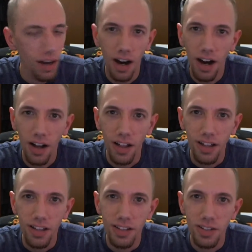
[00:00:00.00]
Ah,
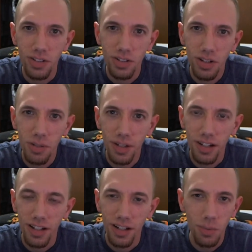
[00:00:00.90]
this is
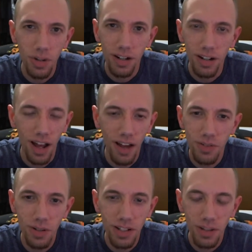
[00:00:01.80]
creepy and weird. I have
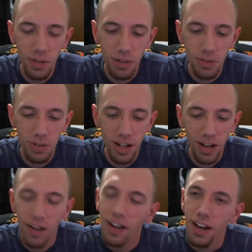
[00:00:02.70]
no idea what I'm doing
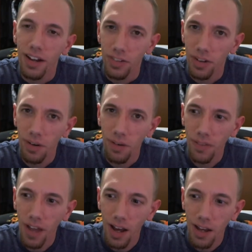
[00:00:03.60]
now. So
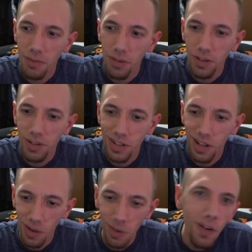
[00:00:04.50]
I am going to
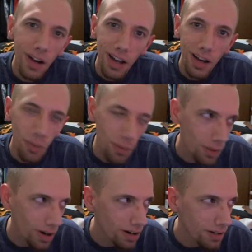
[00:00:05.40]
go
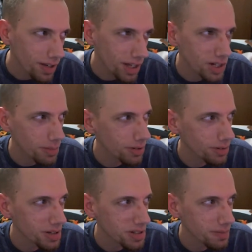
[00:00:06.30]
catch up on the
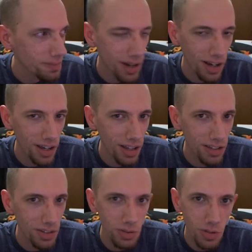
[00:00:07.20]
rest of my
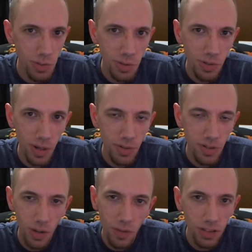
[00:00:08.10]
YouTube
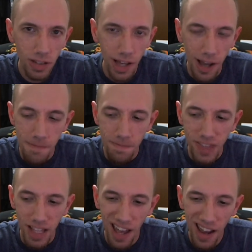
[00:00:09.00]
subscriptions, hopefully,
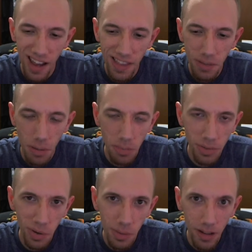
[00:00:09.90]
and then probably
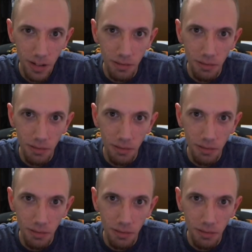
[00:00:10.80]
go to bed.